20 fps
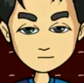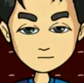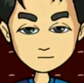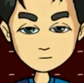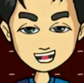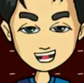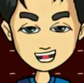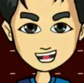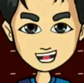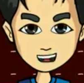
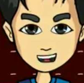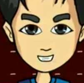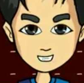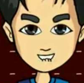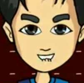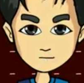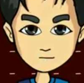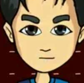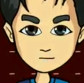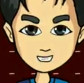Our life
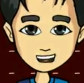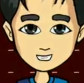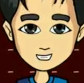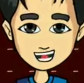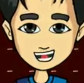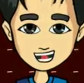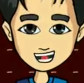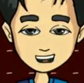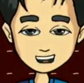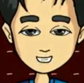is
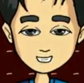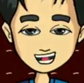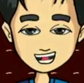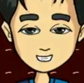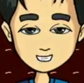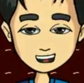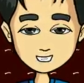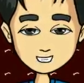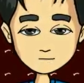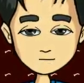very
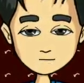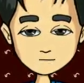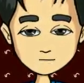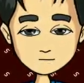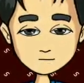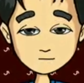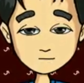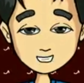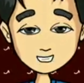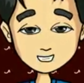hard,
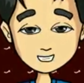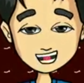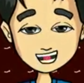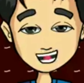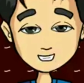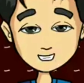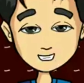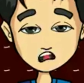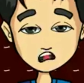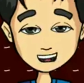and there are
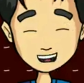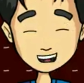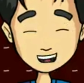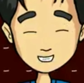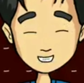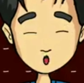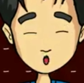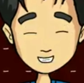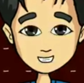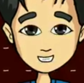
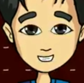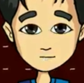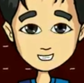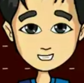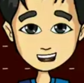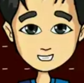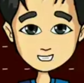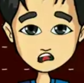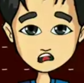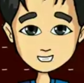times when
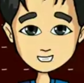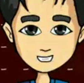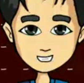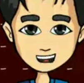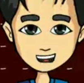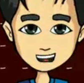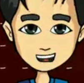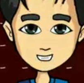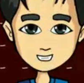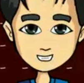we don't have
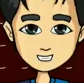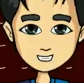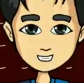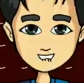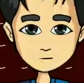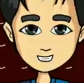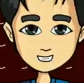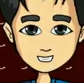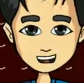anything to